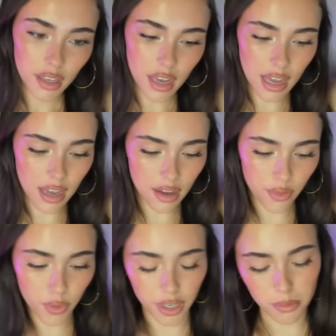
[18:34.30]
I have
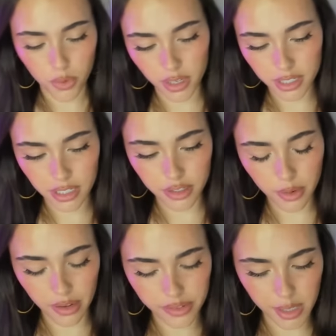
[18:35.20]
a Rick and Morty
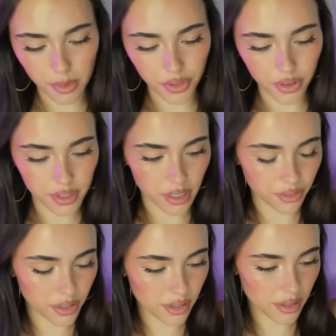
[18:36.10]
tattoo. I have
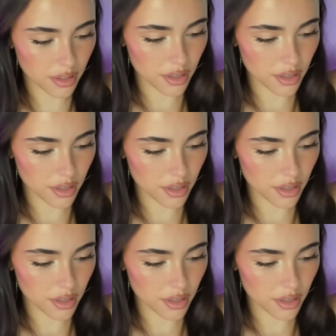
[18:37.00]
C137.